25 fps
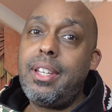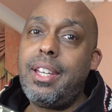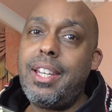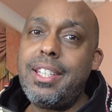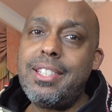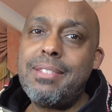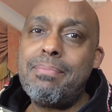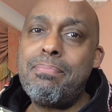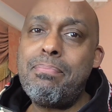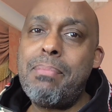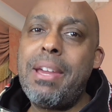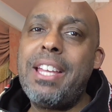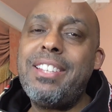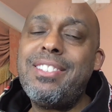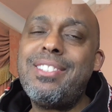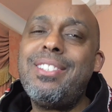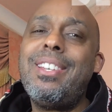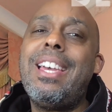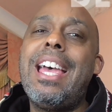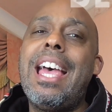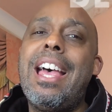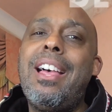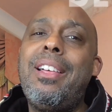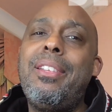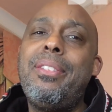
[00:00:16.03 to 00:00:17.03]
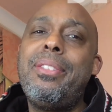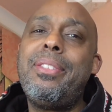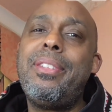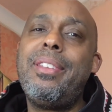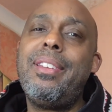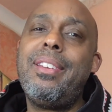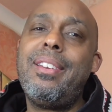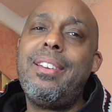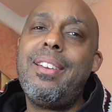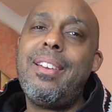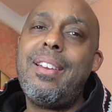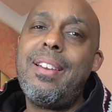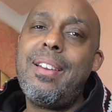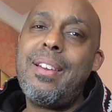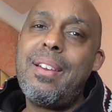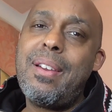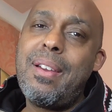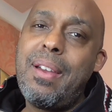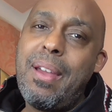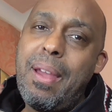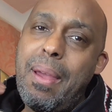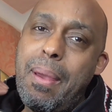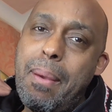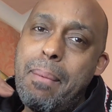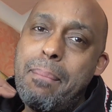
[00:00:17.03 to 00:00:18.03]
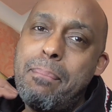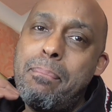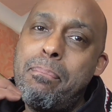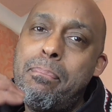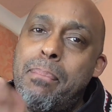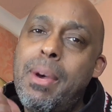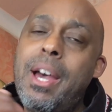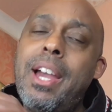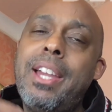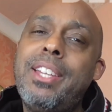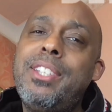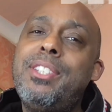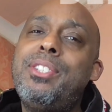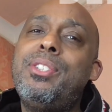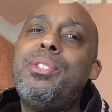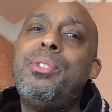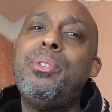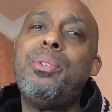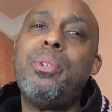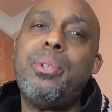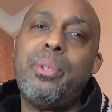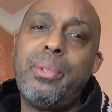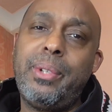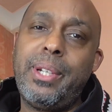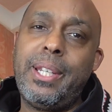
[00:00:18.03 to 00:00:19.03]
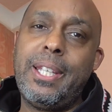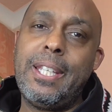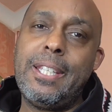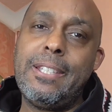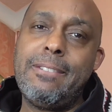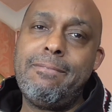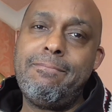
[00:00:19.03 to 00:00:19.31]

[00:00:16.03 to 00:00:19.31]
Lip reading: is mental health, my story.